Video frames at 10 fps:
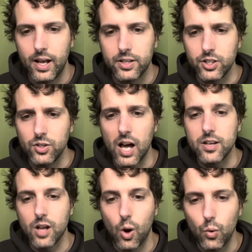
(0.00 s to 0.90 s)
Do you not
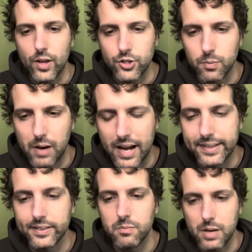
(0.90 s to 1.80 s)
know that your
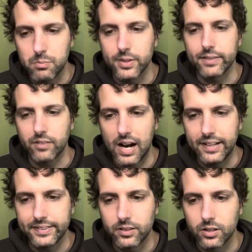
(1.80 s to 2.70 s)
bodies are members of
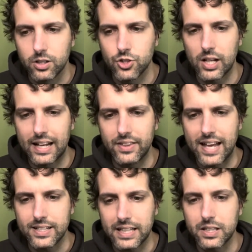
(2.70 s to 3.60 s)
Christ? Shall I
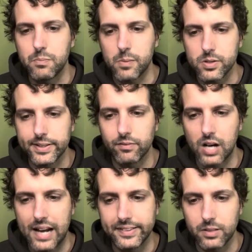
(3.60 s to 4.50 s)
then take the members of
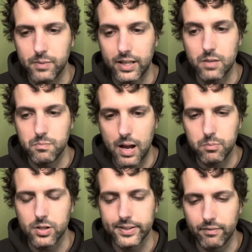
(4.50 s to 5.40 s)
Christ and make them
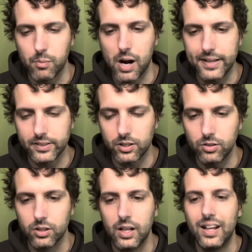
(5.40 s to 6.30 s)
members of a
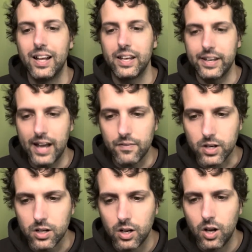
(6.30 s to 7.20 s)
prostitute?
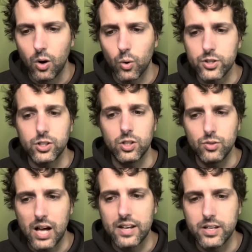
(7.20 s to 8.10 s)
Never! Or do you
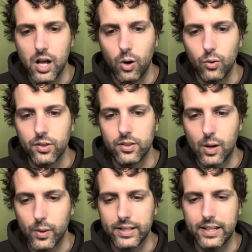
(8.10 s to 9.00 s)
not know that
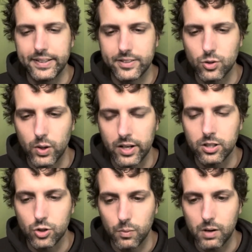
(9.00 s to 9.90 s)
when he is joined
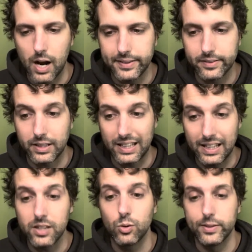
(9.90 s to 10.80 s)
to a prost
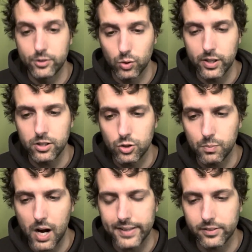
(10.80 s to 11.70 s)
he who is joined to a
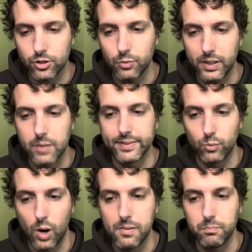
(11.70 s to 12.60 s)
prostitute becomes
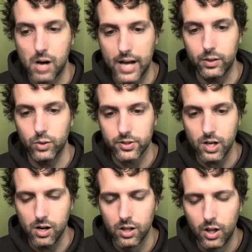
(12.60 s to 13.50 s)
one body with
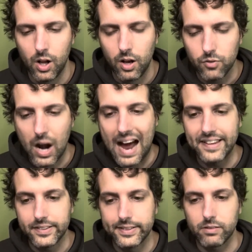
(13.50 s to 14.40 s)
her? For as
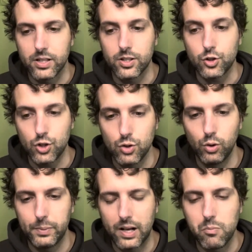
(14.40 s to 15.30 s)
it is written, the two will
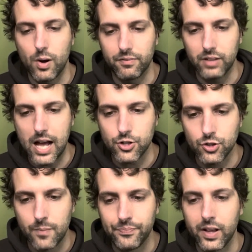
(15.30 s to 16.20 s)
become one flesh.
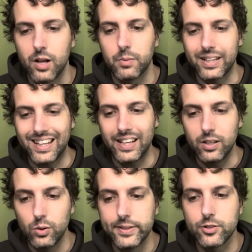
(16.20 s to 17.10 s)
But he
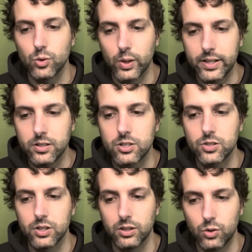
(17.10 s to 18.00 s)
who is joined to
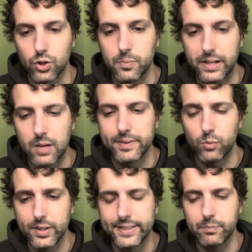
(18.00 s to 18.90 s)
the Lord becomes
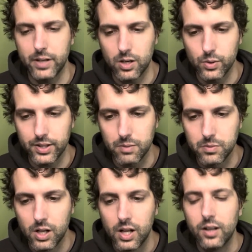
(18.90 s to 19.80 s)
one spirit with him.
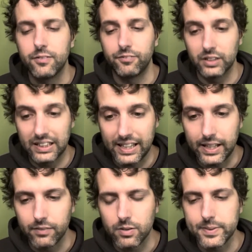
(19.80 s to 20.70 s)

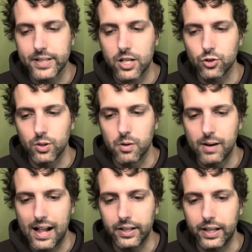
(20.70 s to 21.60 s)
Flee from sexual
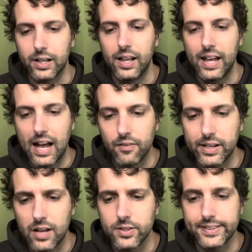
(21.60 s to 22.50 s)
immorality. Every
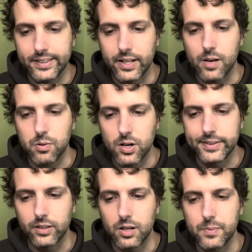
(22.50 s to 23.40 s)
other sin a
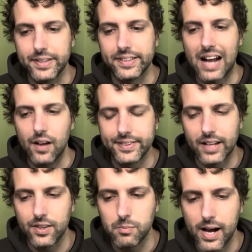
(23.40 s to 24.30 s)
person commits is
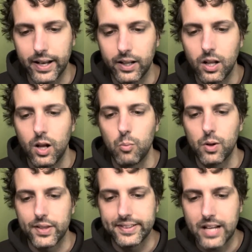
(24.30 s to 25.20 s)
outside the body,
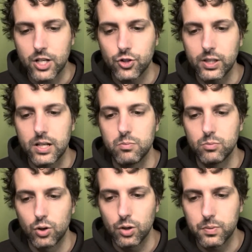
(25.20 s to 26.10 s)
but the sexually
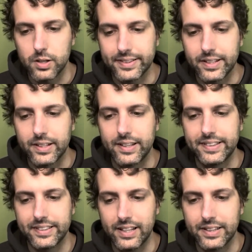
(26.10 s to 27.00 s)
immoral person
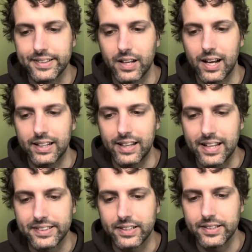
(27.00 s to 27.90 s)
sins
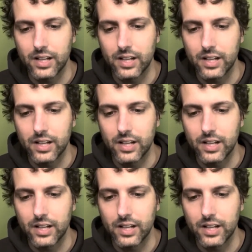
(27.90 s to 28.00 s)
against his